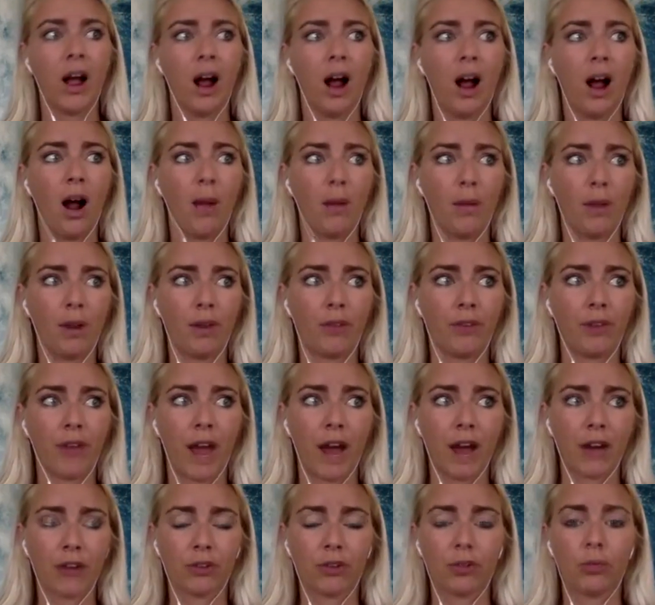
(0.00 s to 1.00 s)
That is
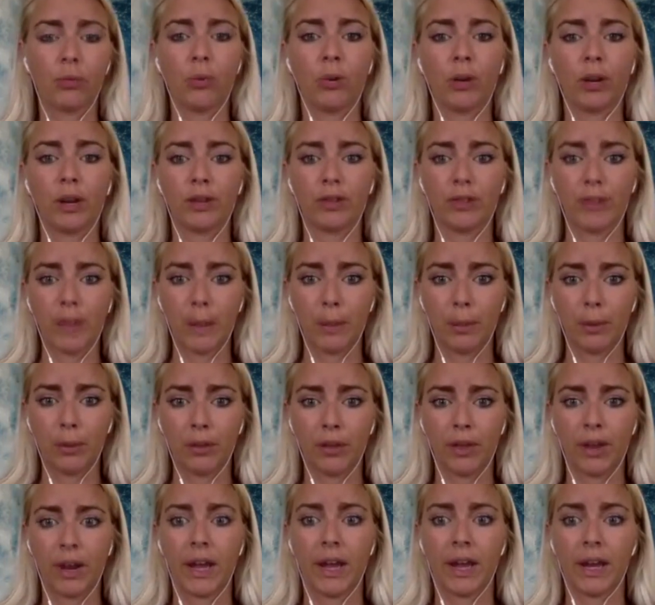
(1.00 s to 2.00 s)
actually one example
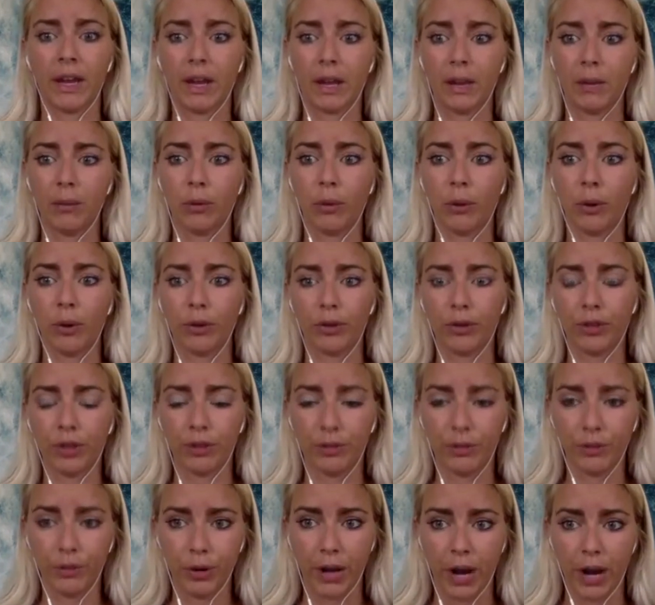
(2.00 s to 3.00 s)
that I am going to
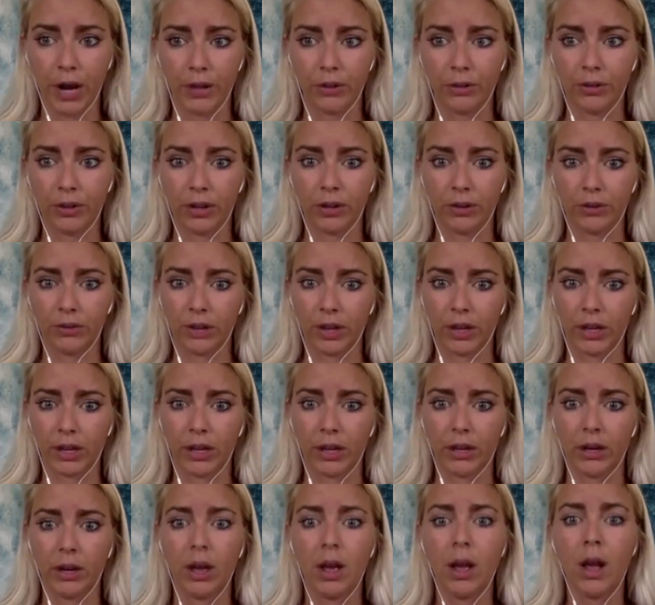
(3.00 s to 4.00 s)
give you guys in a
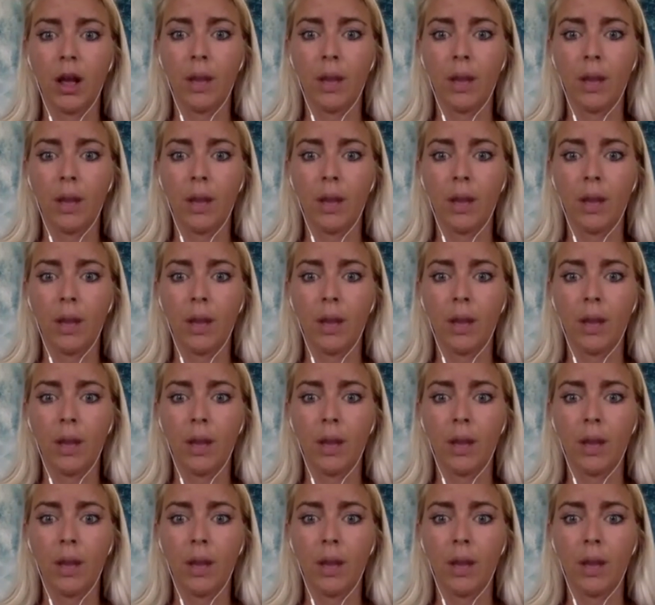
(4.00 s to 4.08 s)
second.